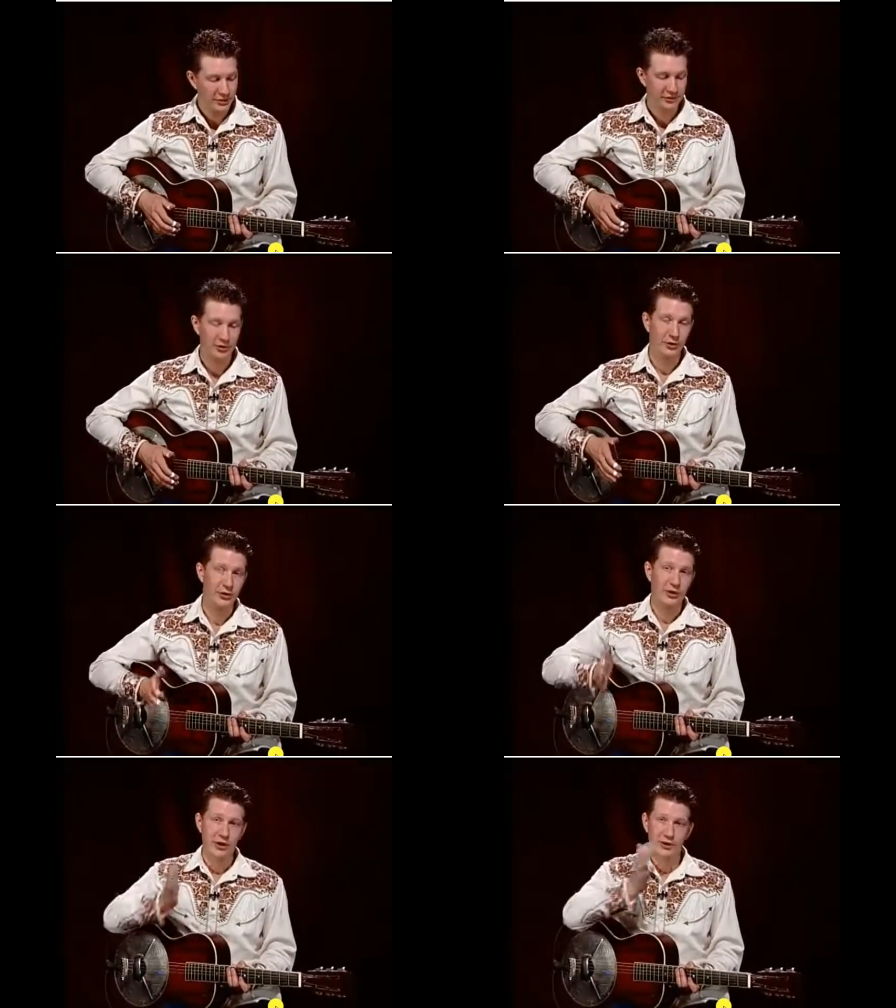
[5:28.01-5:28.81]

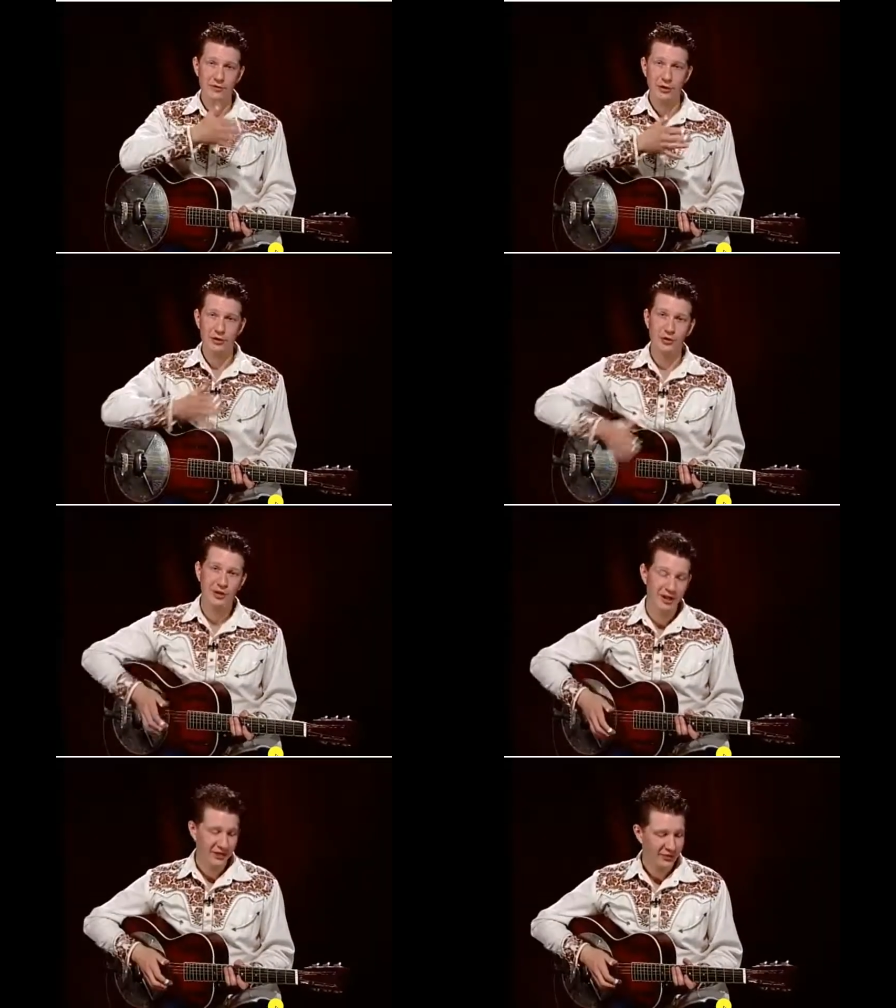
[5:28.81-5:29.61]
So if you go to
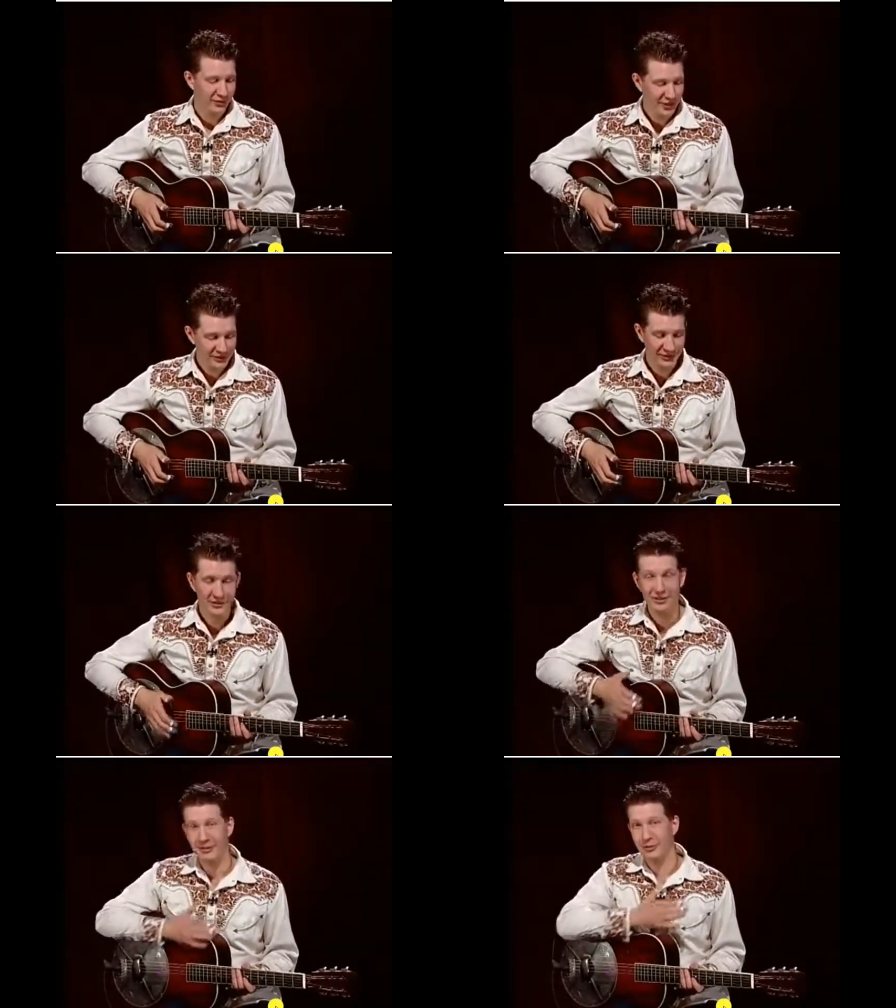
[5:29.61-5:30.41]
the beginning of the
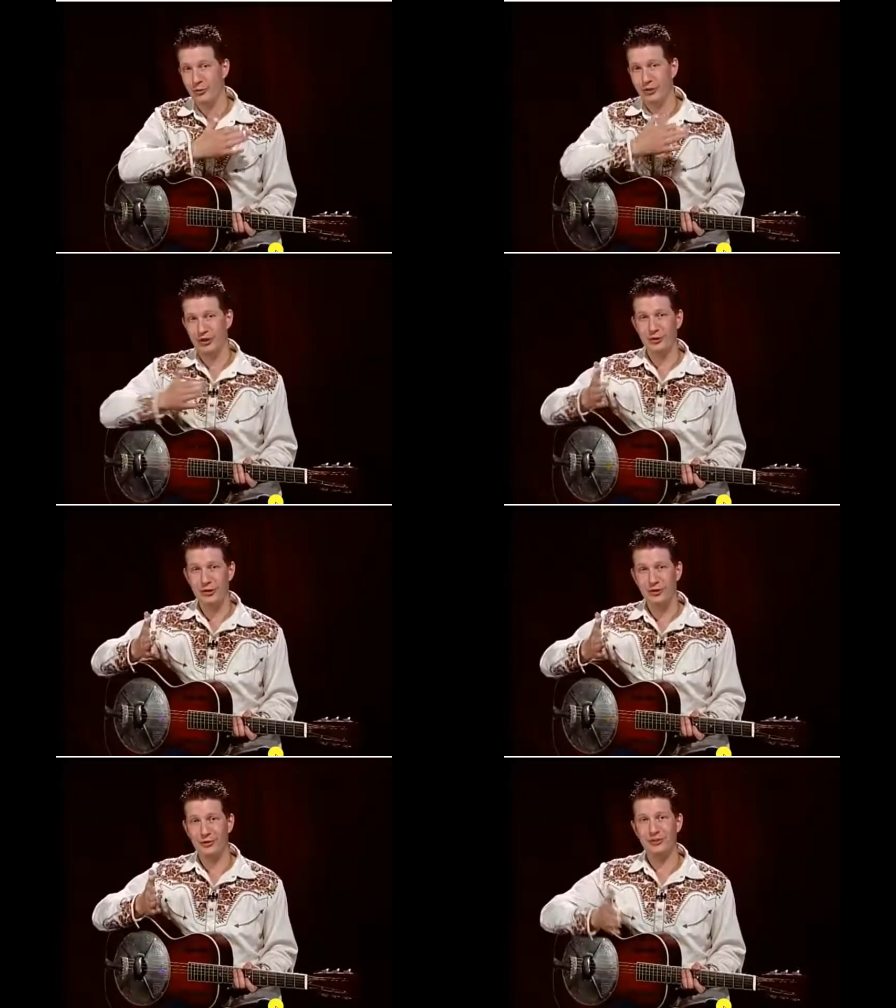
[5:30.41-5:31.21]
lesson, work your
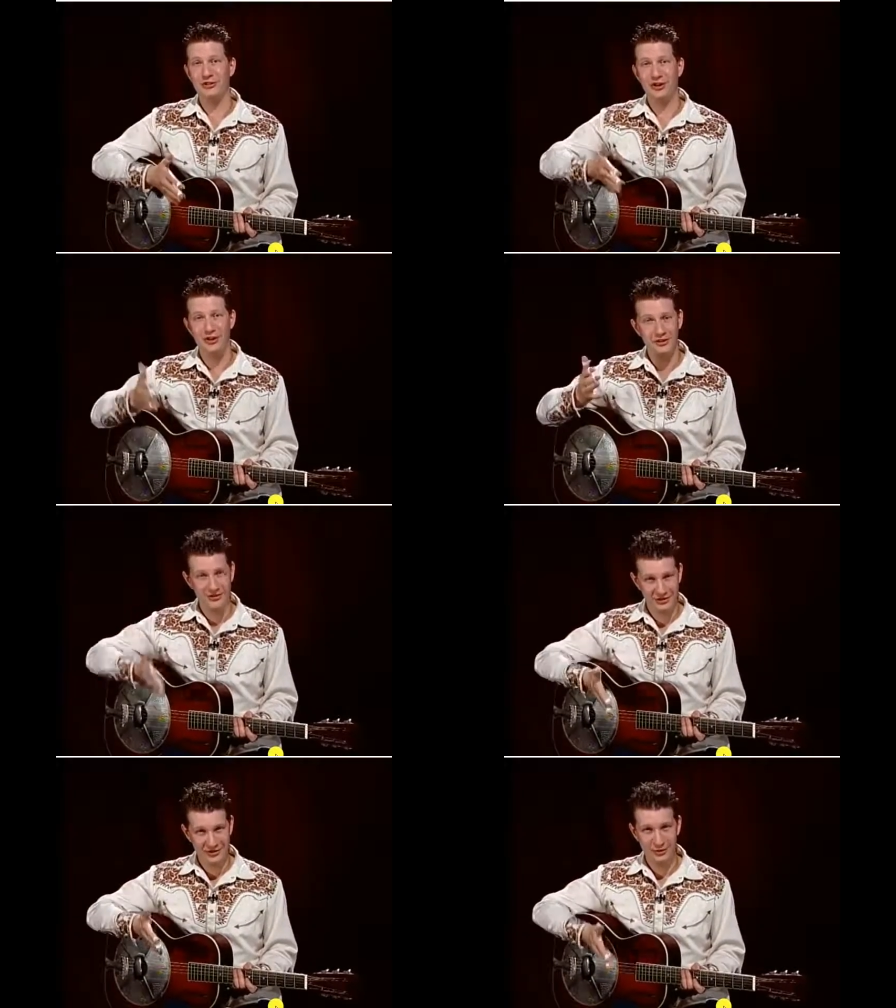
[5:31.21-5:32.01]
way through the
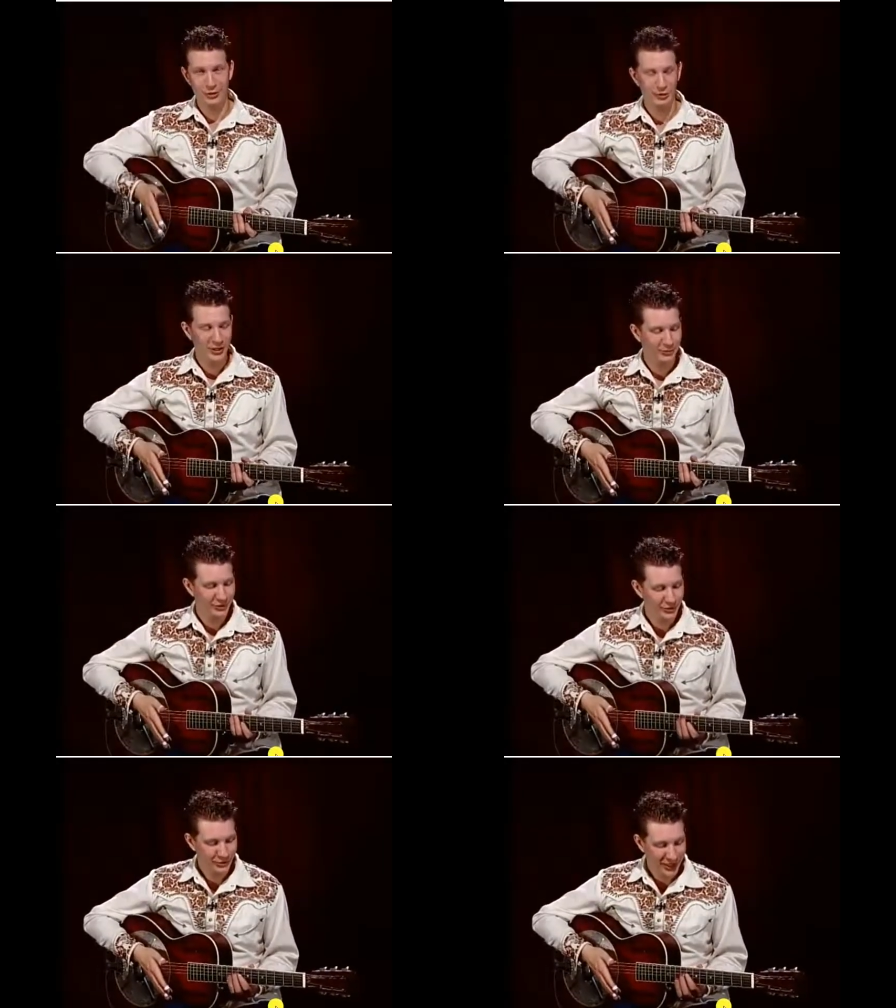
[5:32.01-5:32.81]
songs, you'll be
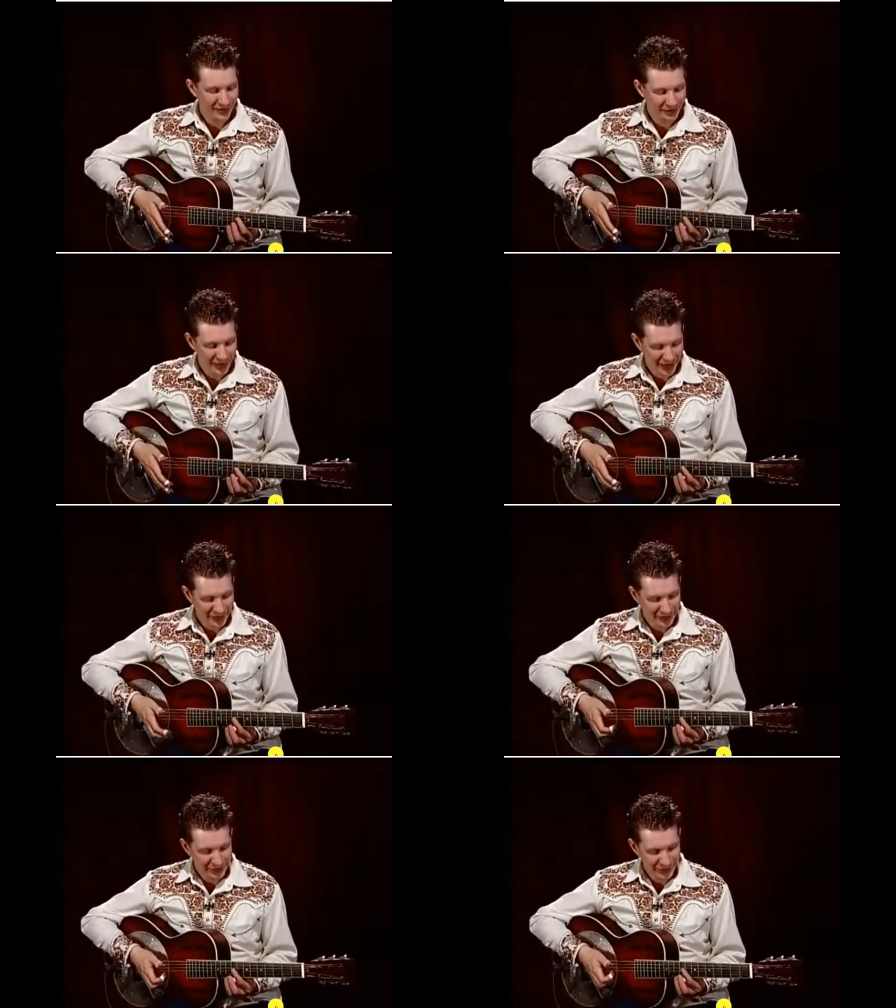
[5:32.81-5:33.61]
able to arrive
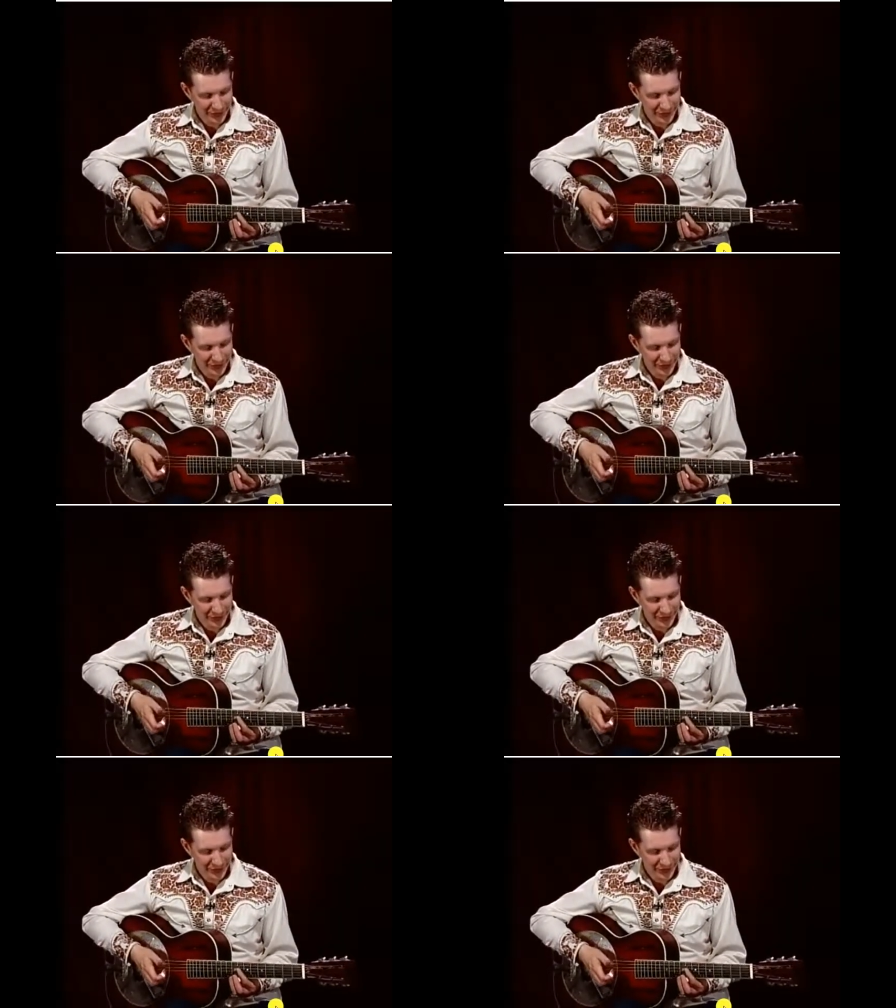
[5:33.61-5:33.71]
at